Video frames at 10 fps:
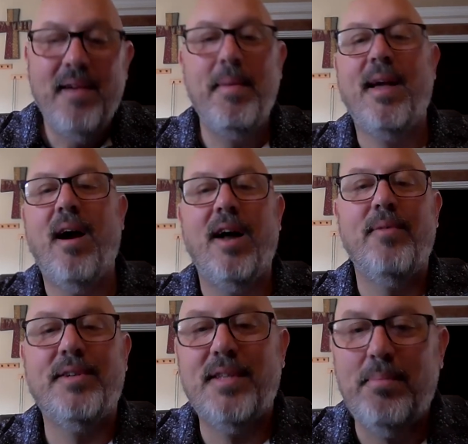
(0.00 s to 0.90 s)
May
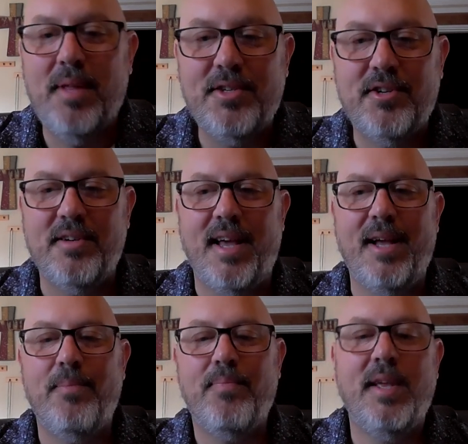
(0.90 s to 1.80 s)
God richly bless your
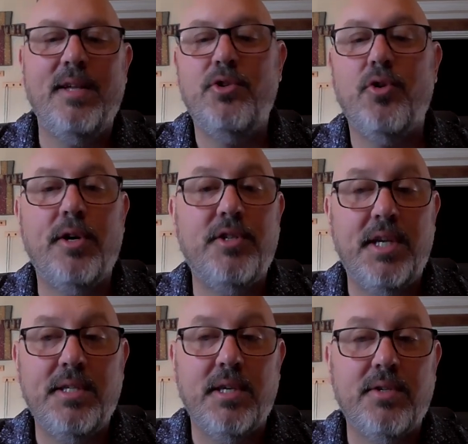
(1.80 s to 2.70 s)
day. Enjoy
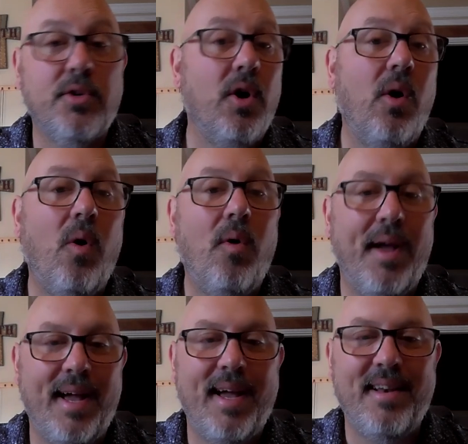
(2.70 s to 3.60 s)
Jesus. Go
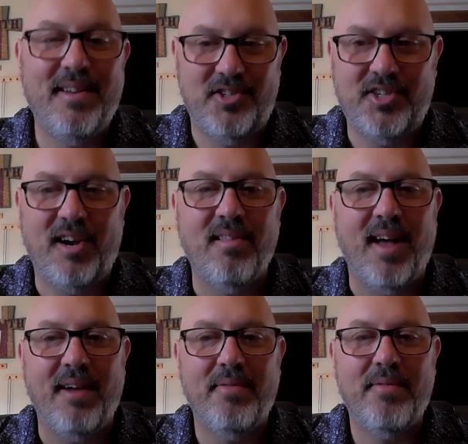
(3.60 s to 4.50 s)
and share
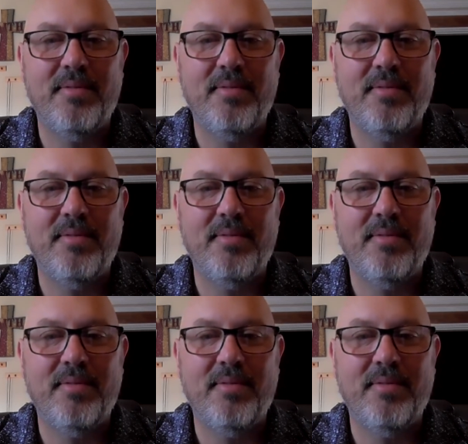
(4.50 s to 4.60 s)
life.